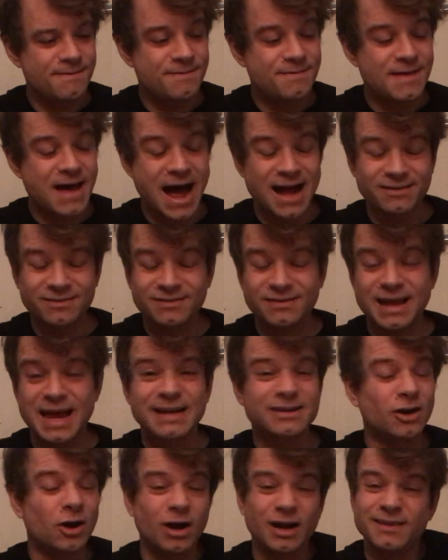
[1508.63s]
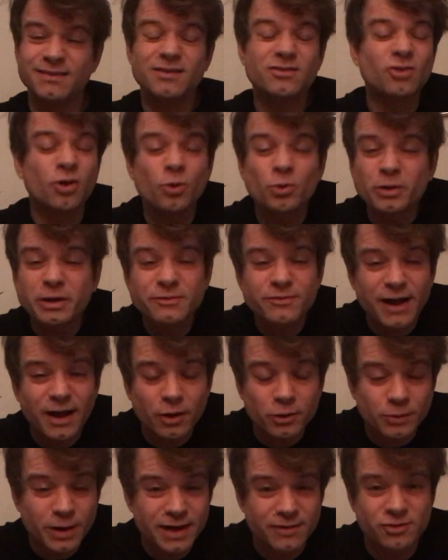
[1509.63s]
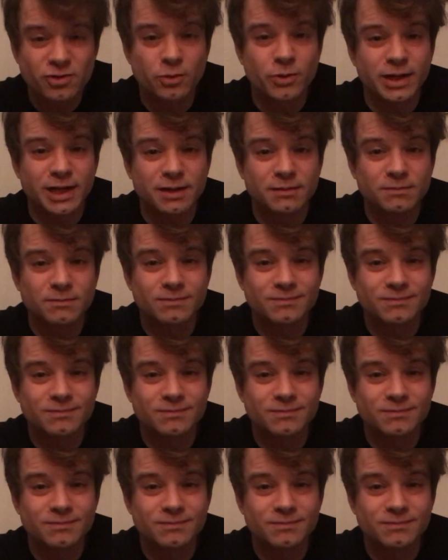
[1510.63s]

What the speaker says: it's a totally valid way of doing it.